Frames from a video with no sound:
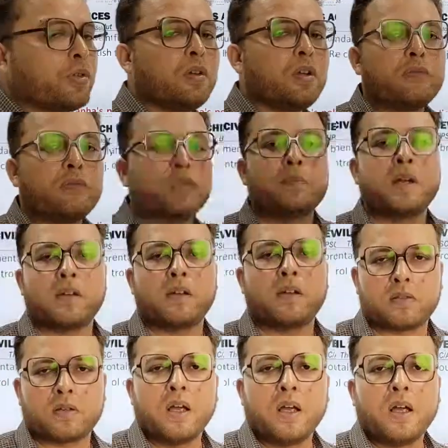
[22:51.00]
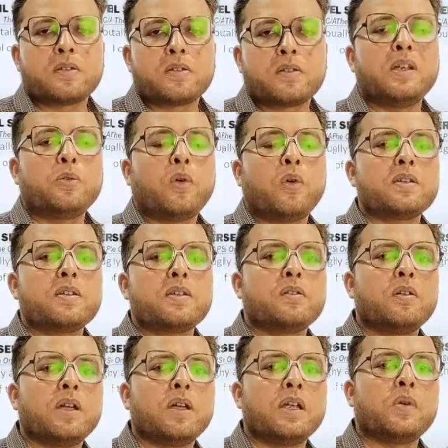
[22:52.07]
of the British. So it was, it
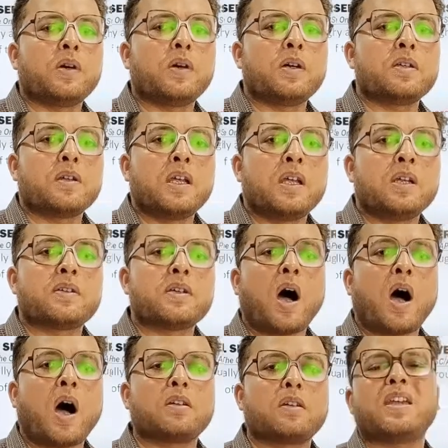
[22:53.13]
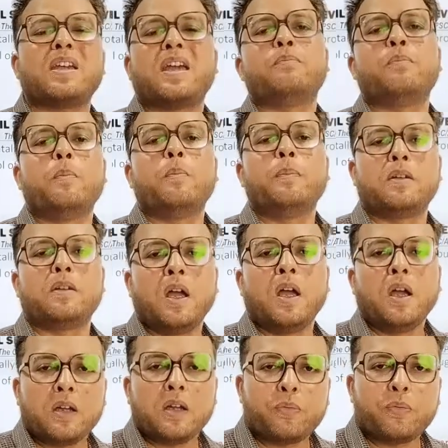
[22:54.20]
was a watershed moment.
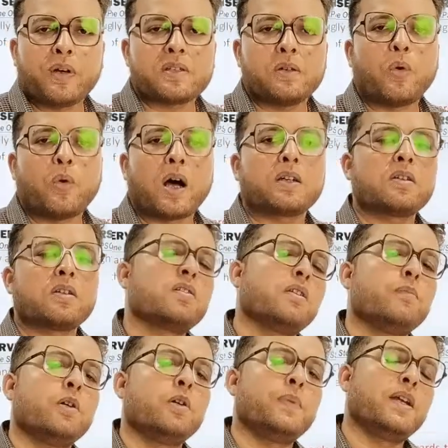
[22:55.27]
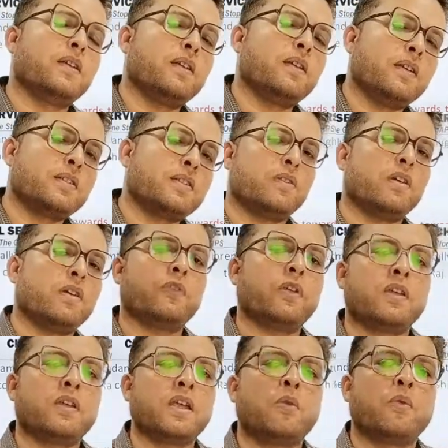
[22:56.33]
It was a watershed moment in the history of
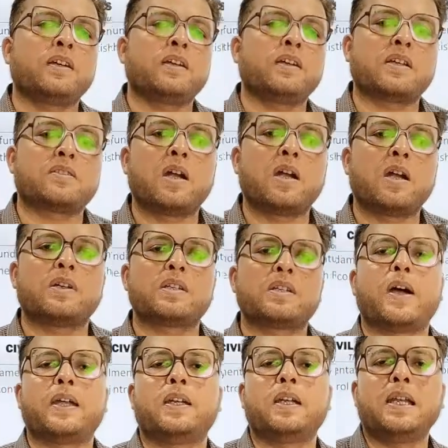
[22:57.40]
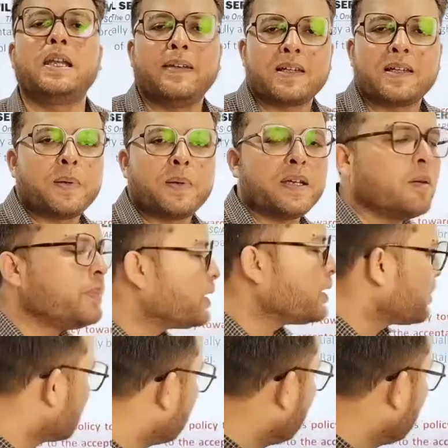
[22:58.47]
India when Koch was finally annexed by the British.